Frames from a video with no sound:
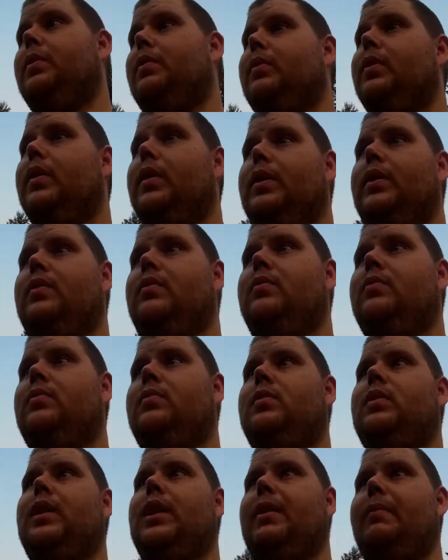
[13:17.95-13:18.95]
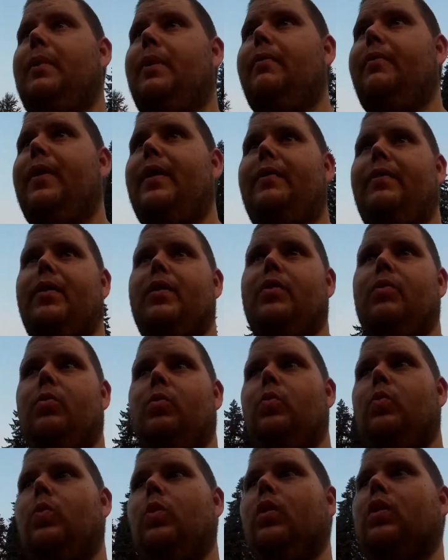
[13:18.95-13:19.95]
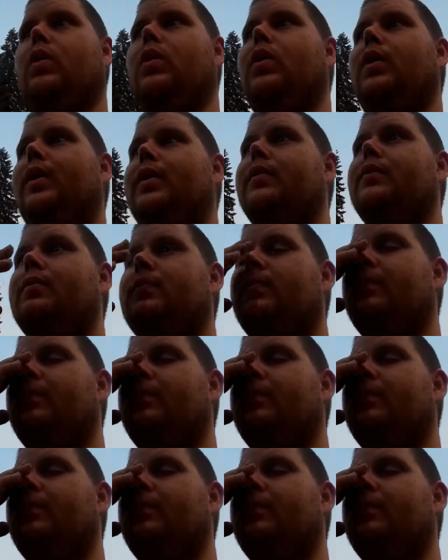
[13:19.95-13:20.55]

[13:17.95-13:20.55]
Really, not my favorite to work on.